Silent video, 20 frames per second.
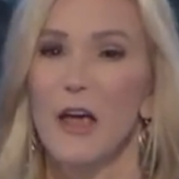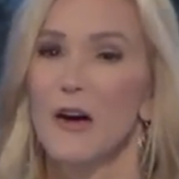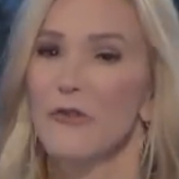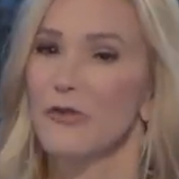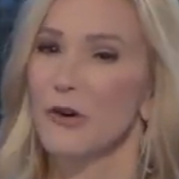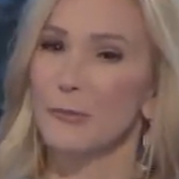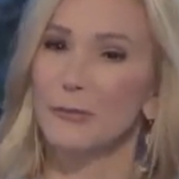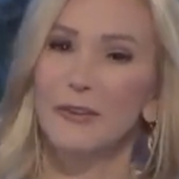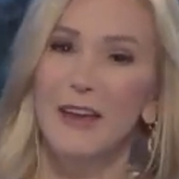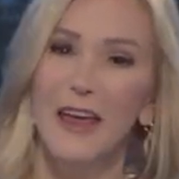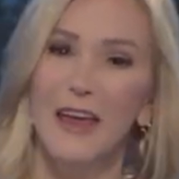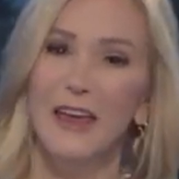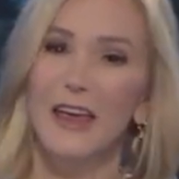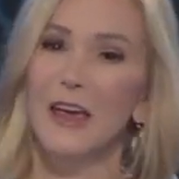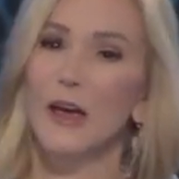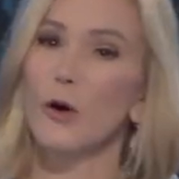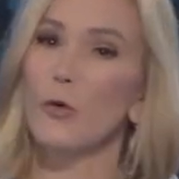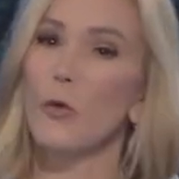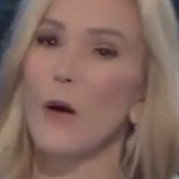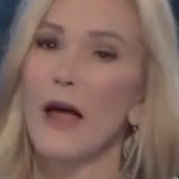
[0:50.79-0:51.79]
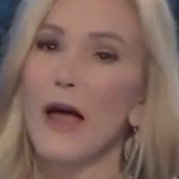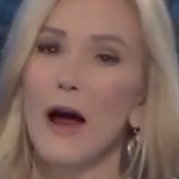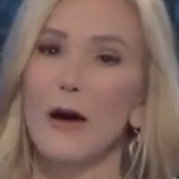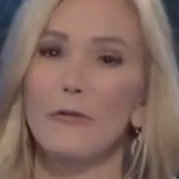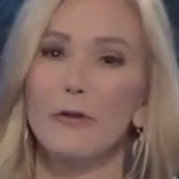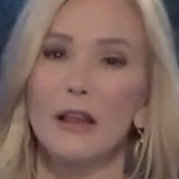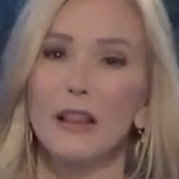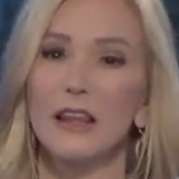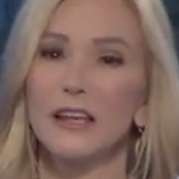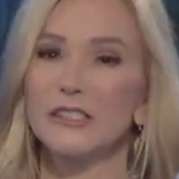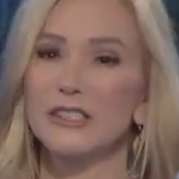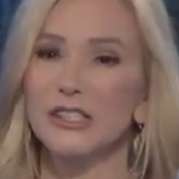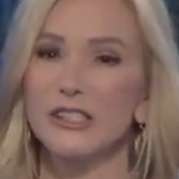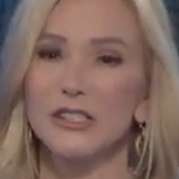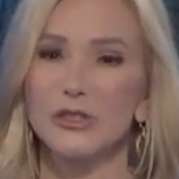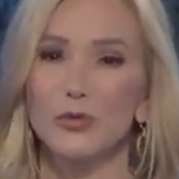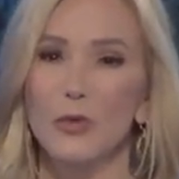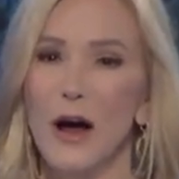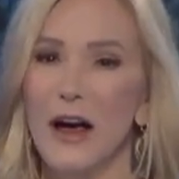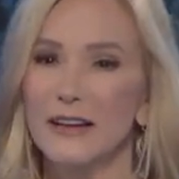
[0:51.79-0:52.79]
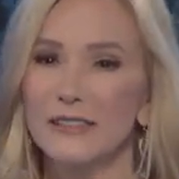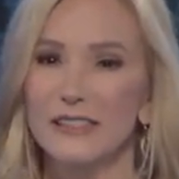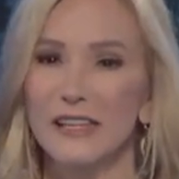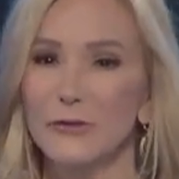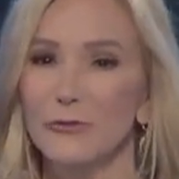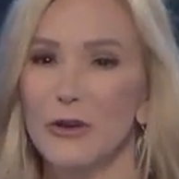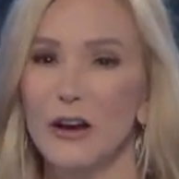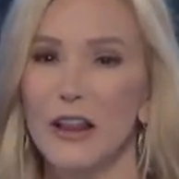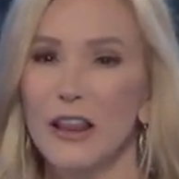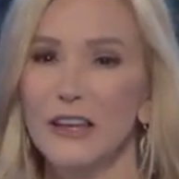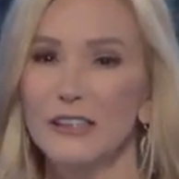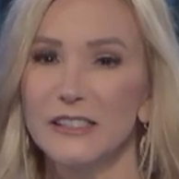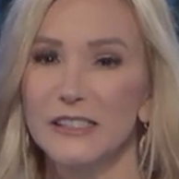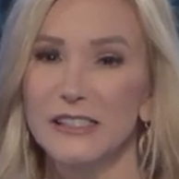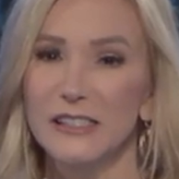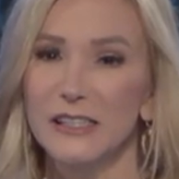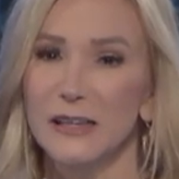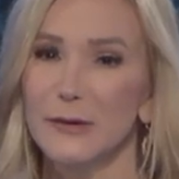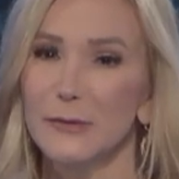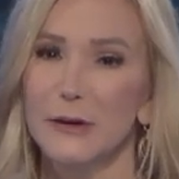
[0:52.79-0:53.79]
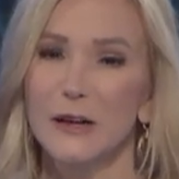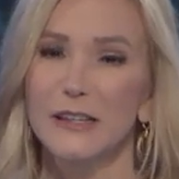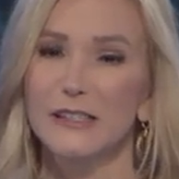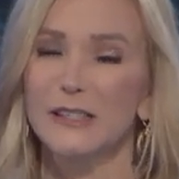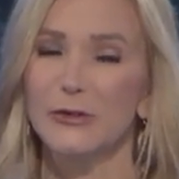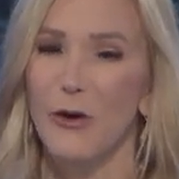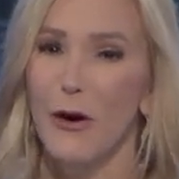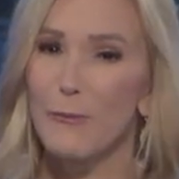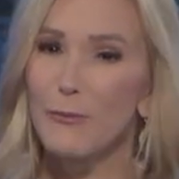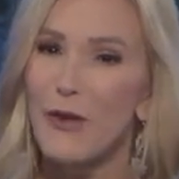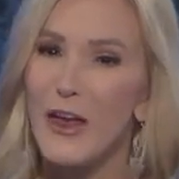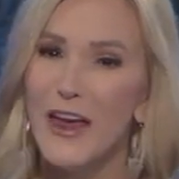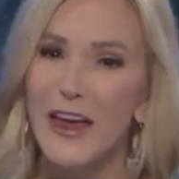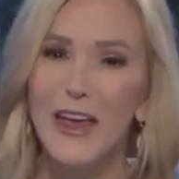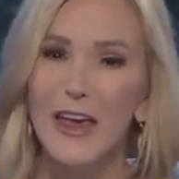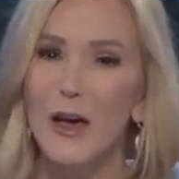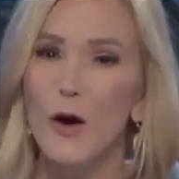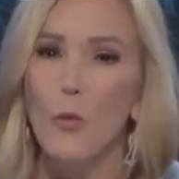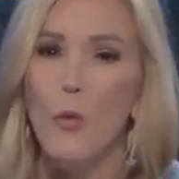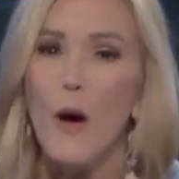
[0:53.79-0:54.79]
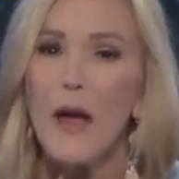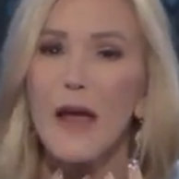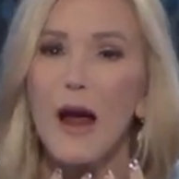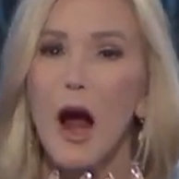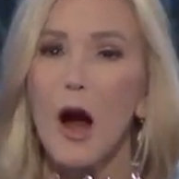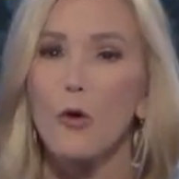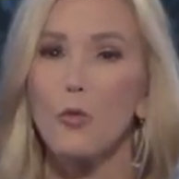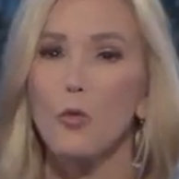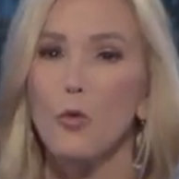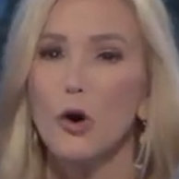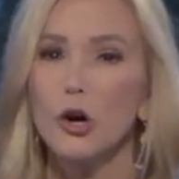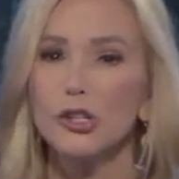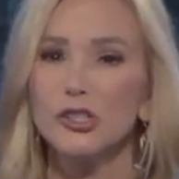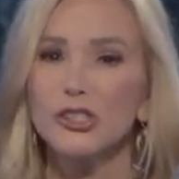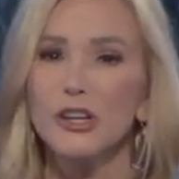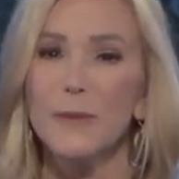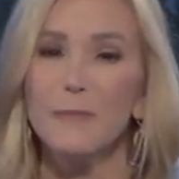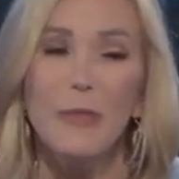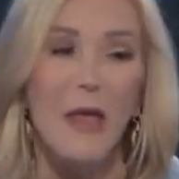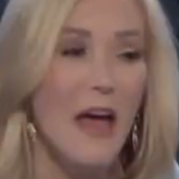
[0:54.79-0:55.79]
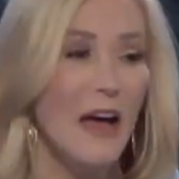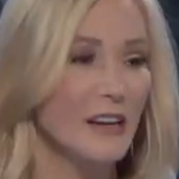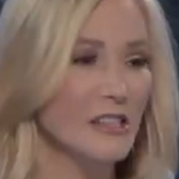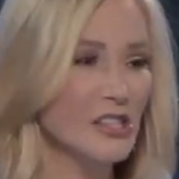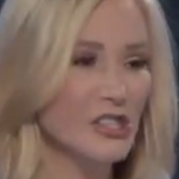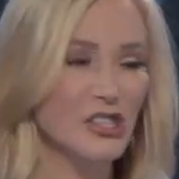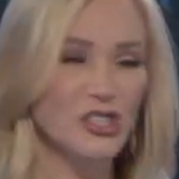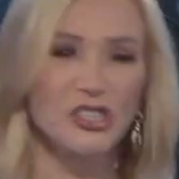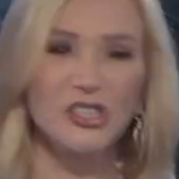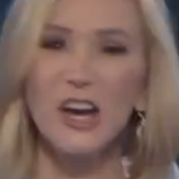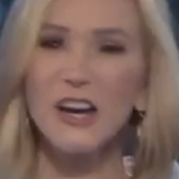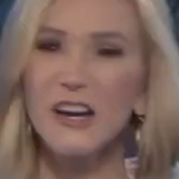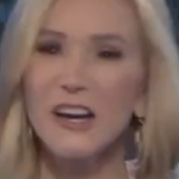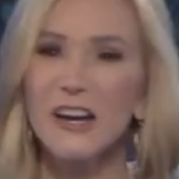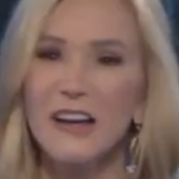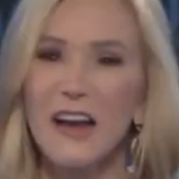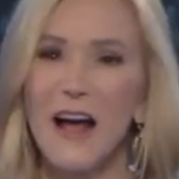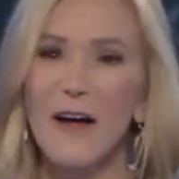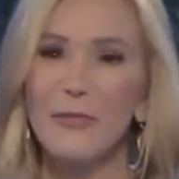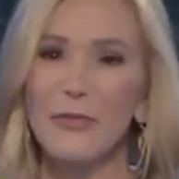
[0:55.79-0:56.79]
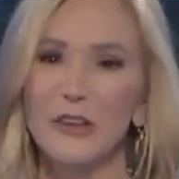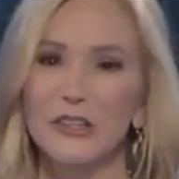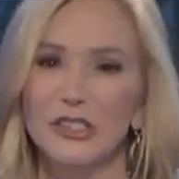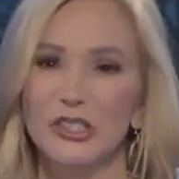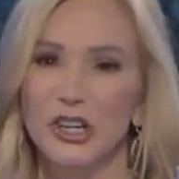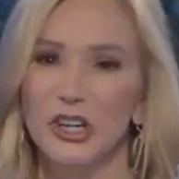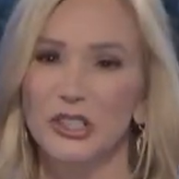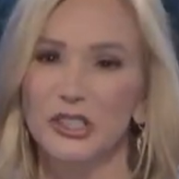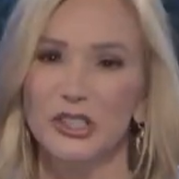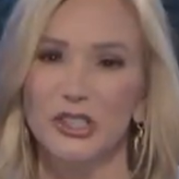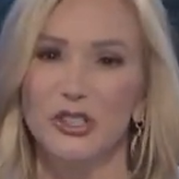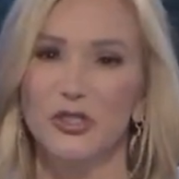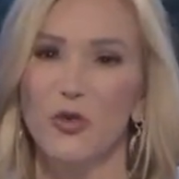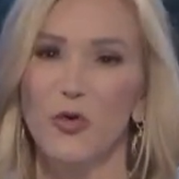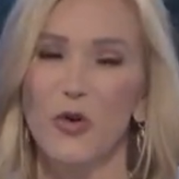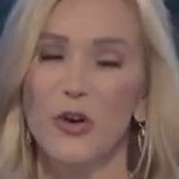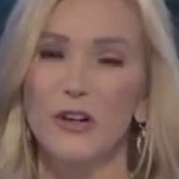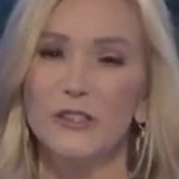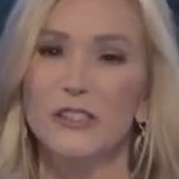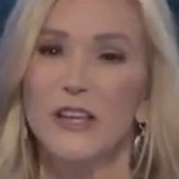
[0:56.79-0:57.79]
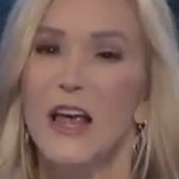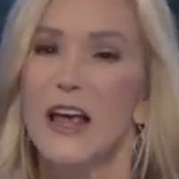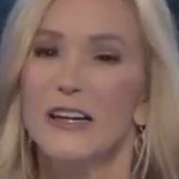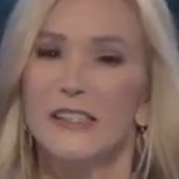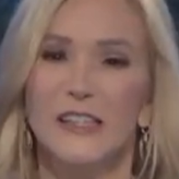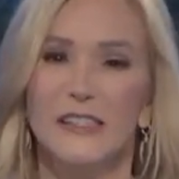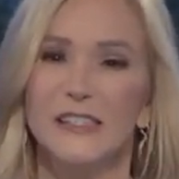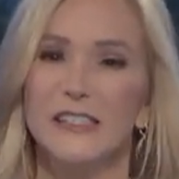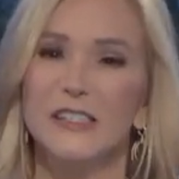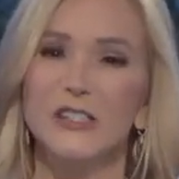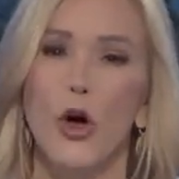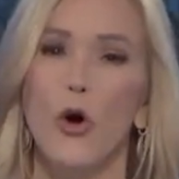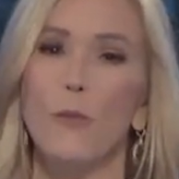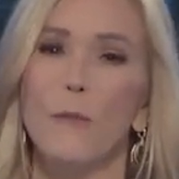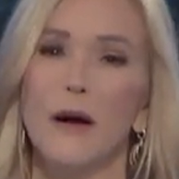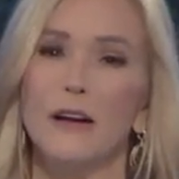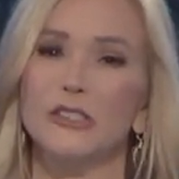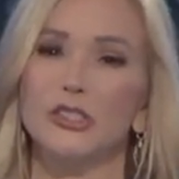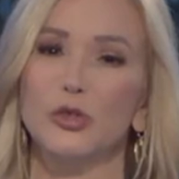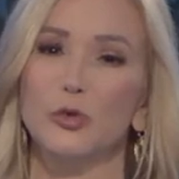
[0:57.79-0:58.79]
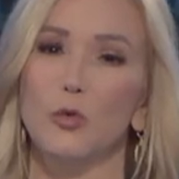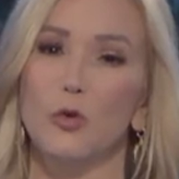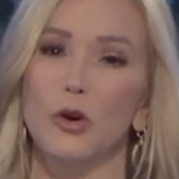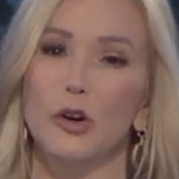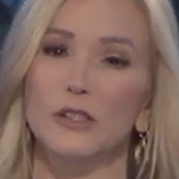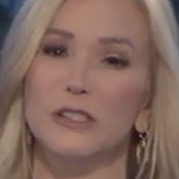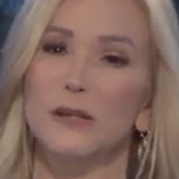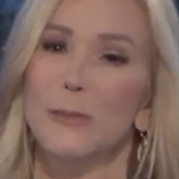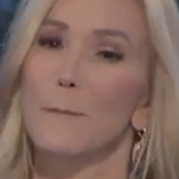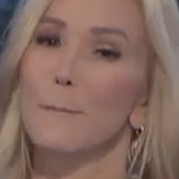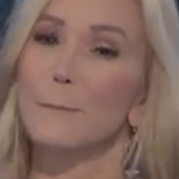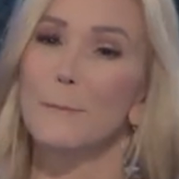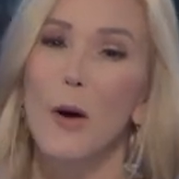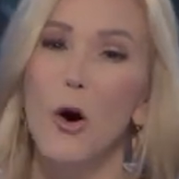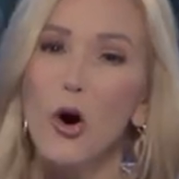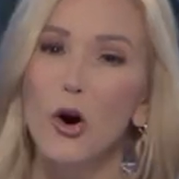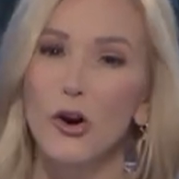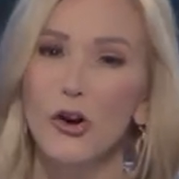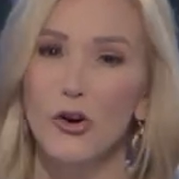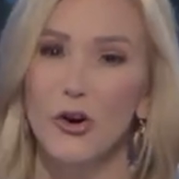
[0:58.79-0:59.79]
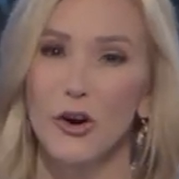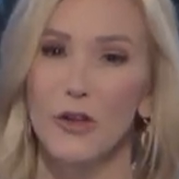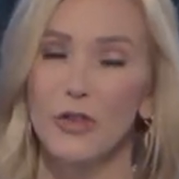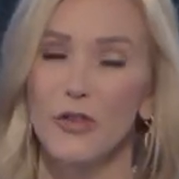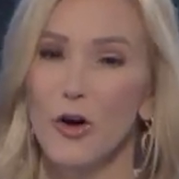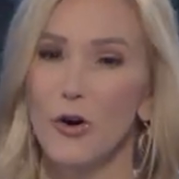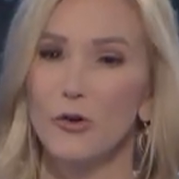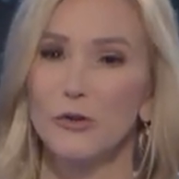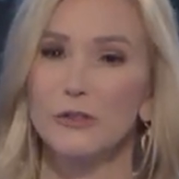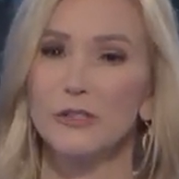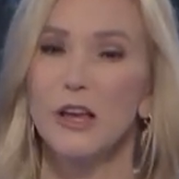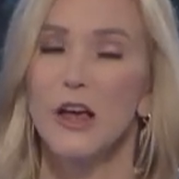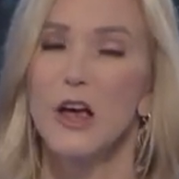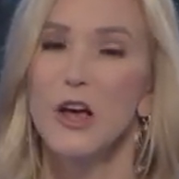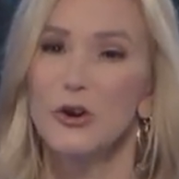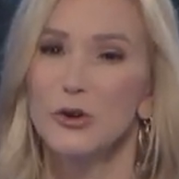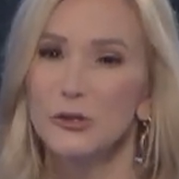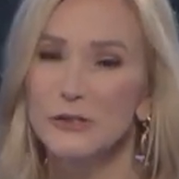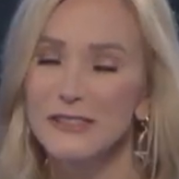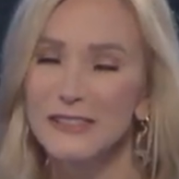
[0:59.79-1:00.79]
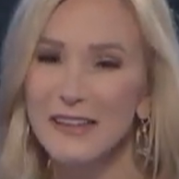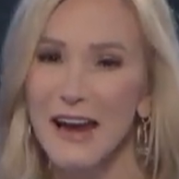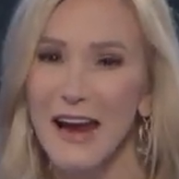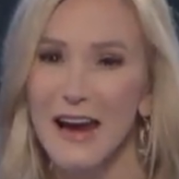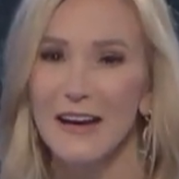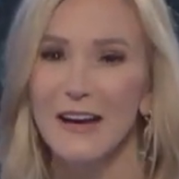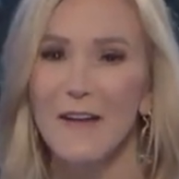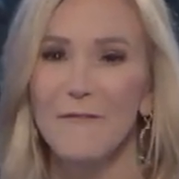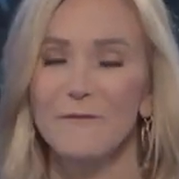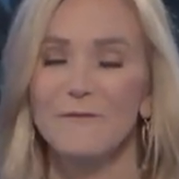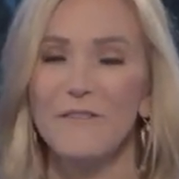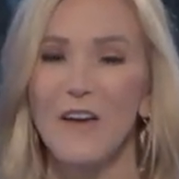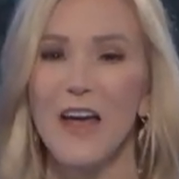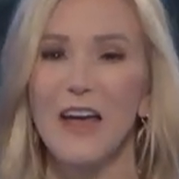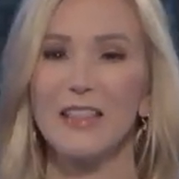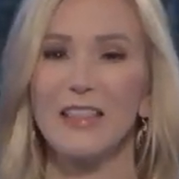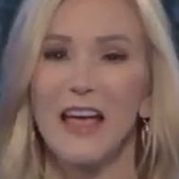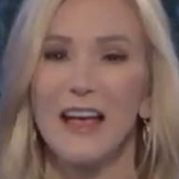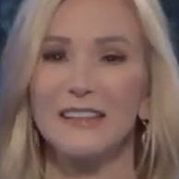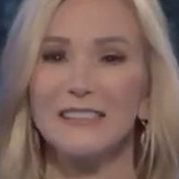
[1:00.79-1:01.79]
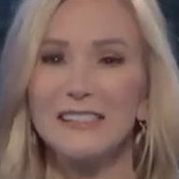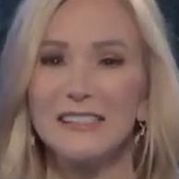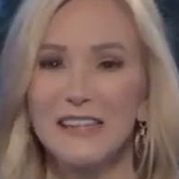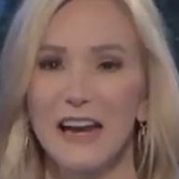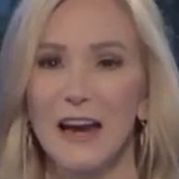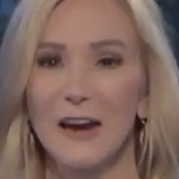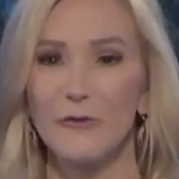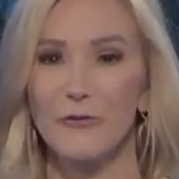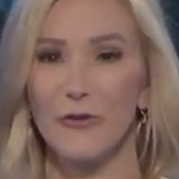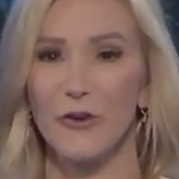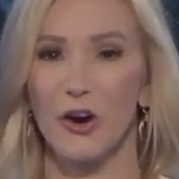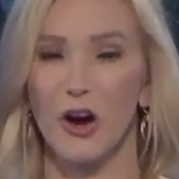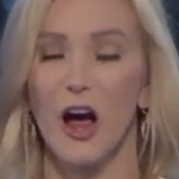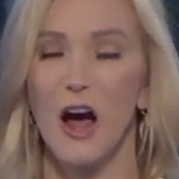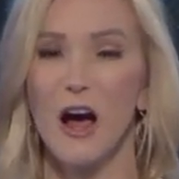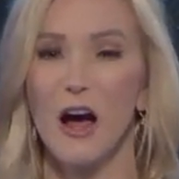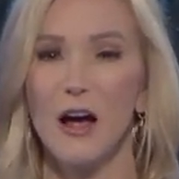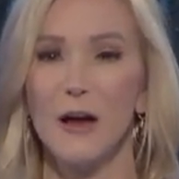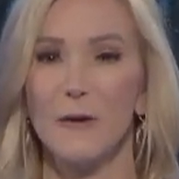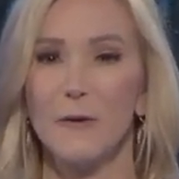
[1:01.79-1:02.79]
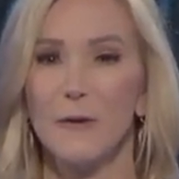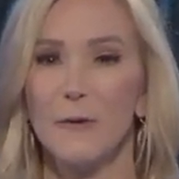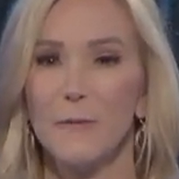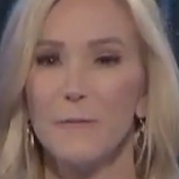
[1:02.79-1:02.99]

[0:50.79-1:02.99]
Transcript: from taking away our religious rights and religious liberties, from taking away our worship, to shutting down the church doors, to so much worse, martyring those who stand in faith and stand for God.